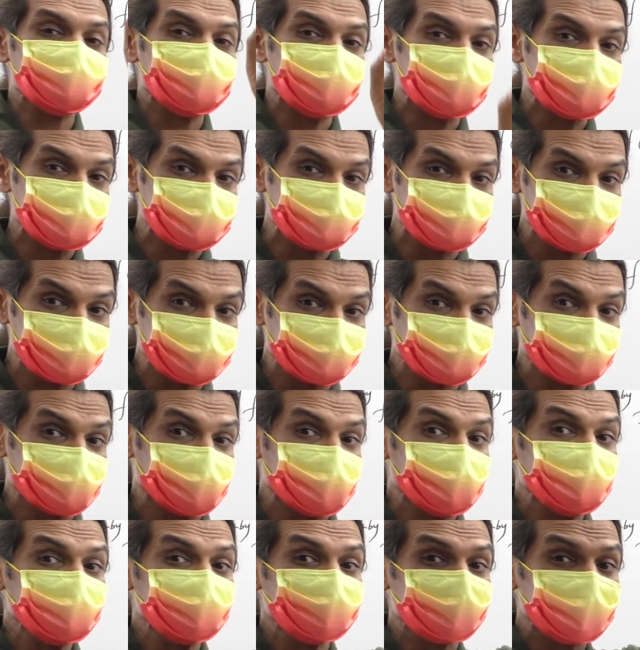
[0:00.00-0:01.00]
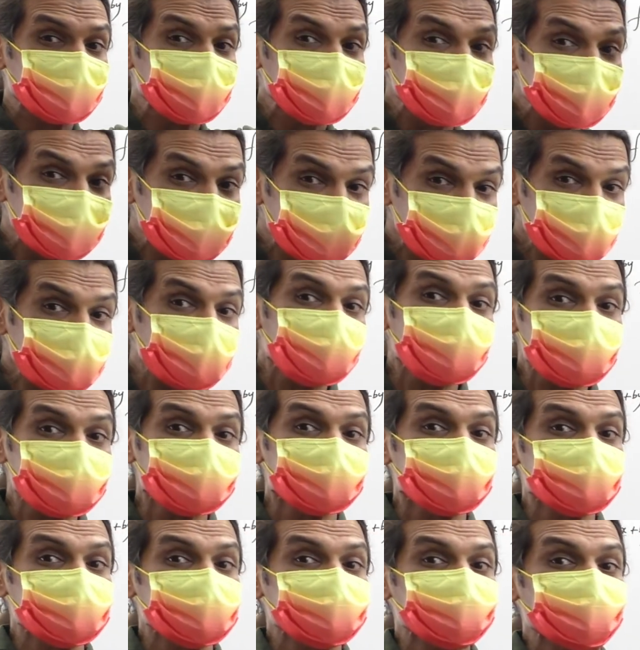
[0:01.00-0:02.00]
minus by only
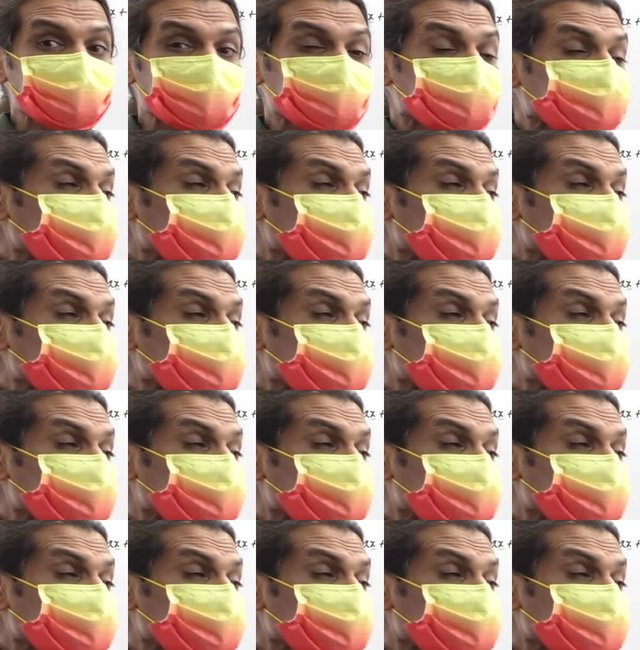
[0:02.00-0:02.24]
with respect